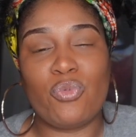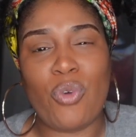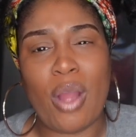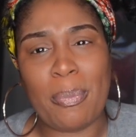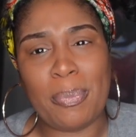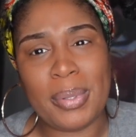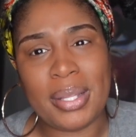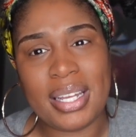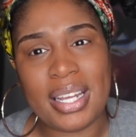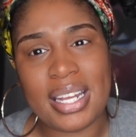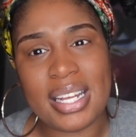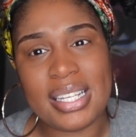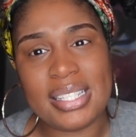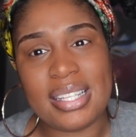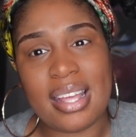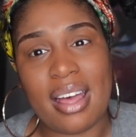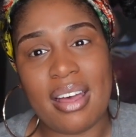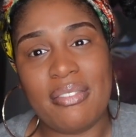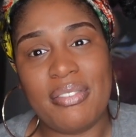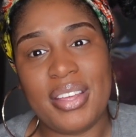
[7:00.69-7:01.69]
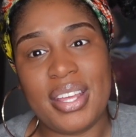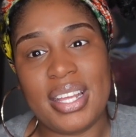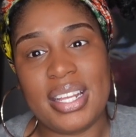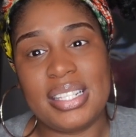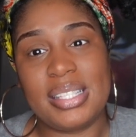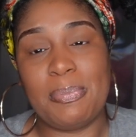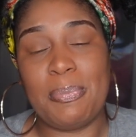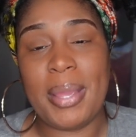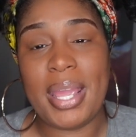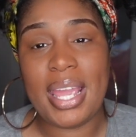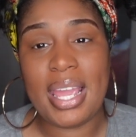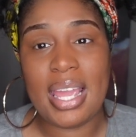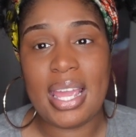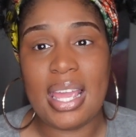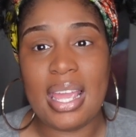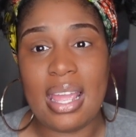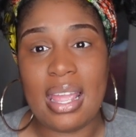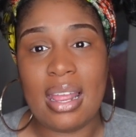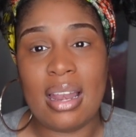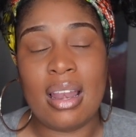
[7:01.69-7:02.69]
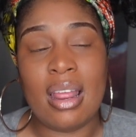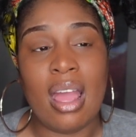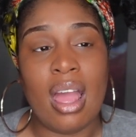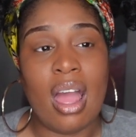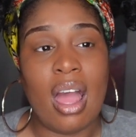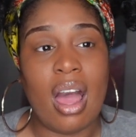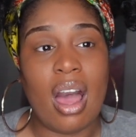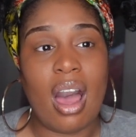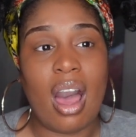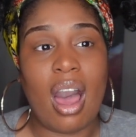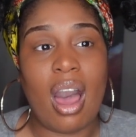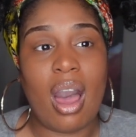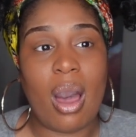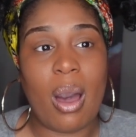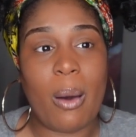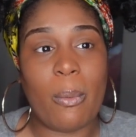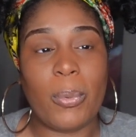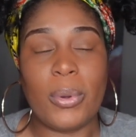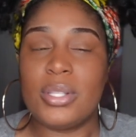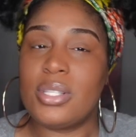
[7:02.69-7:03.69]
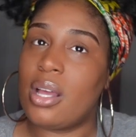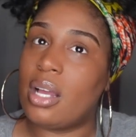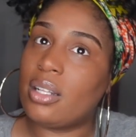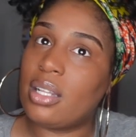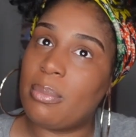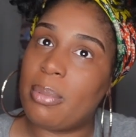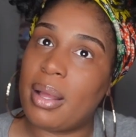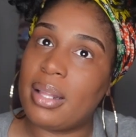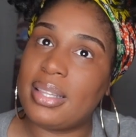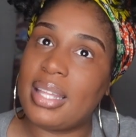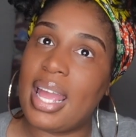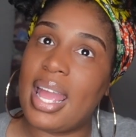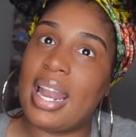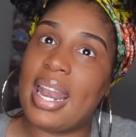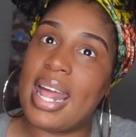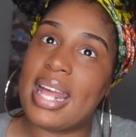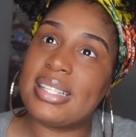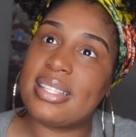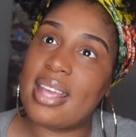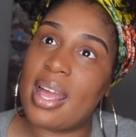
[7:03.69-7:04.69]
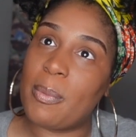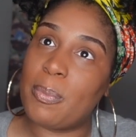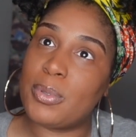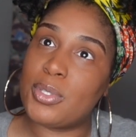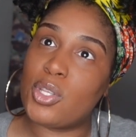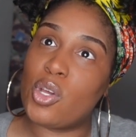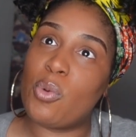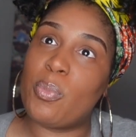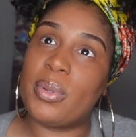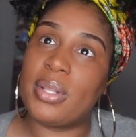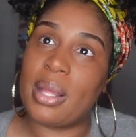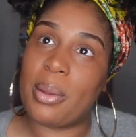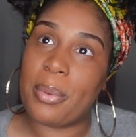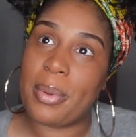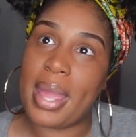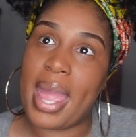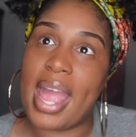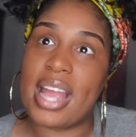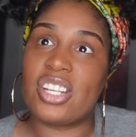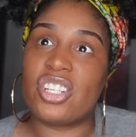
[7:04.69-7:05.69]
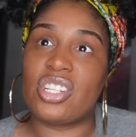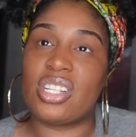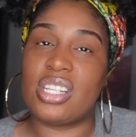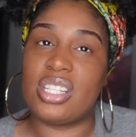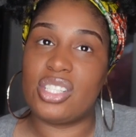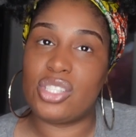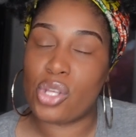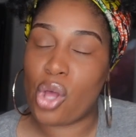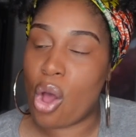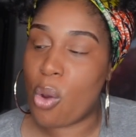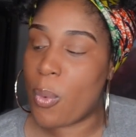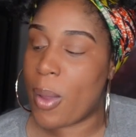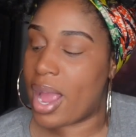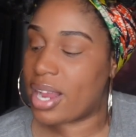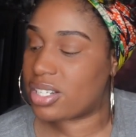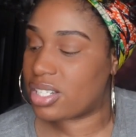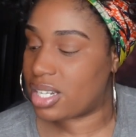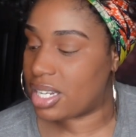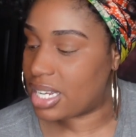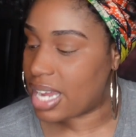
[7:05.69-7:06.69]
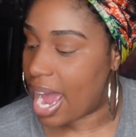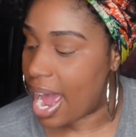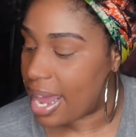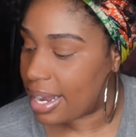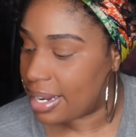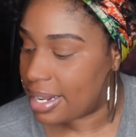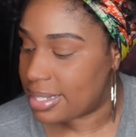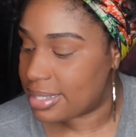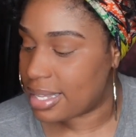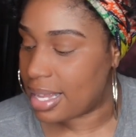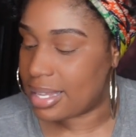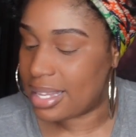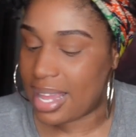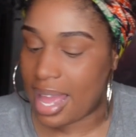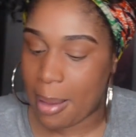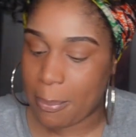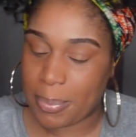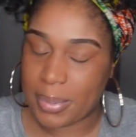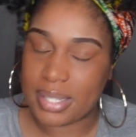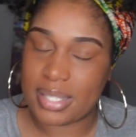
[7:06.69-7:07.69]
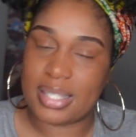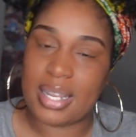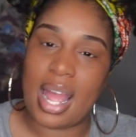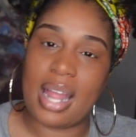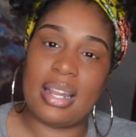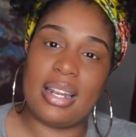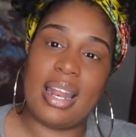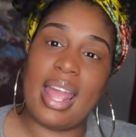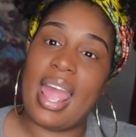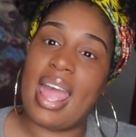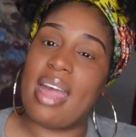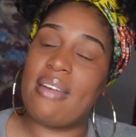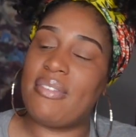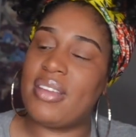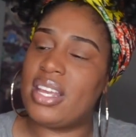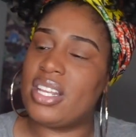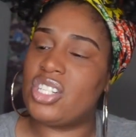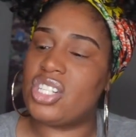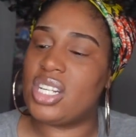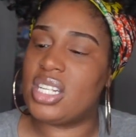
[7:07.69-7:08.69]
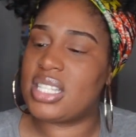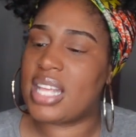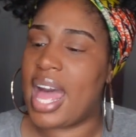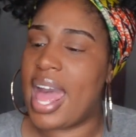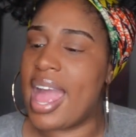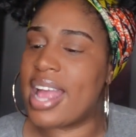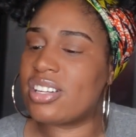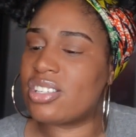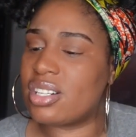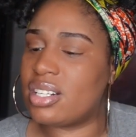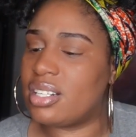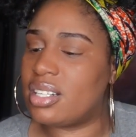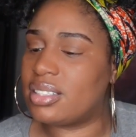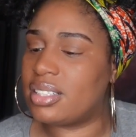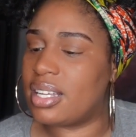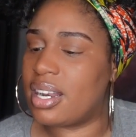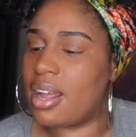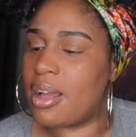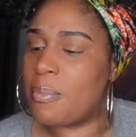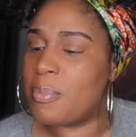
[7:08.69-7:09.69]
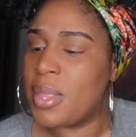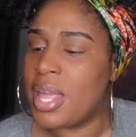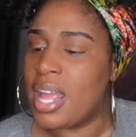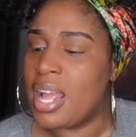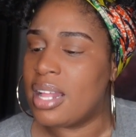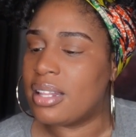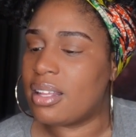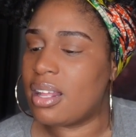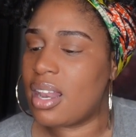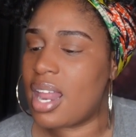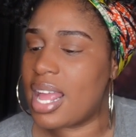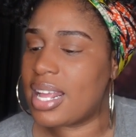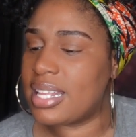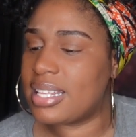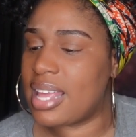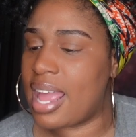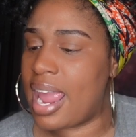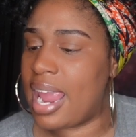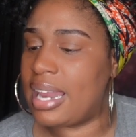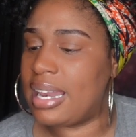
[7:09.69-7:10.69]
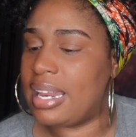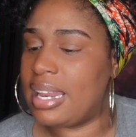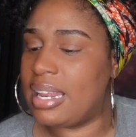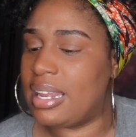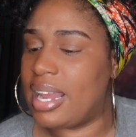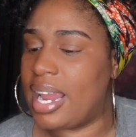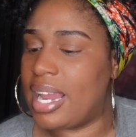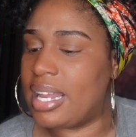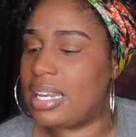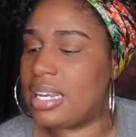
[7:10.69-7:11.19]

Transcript: replicas of his peen. We talked about that last episode, but then we actually got it. He's like, yep, it's 9.5 inches. I actually looked it up. They're like $80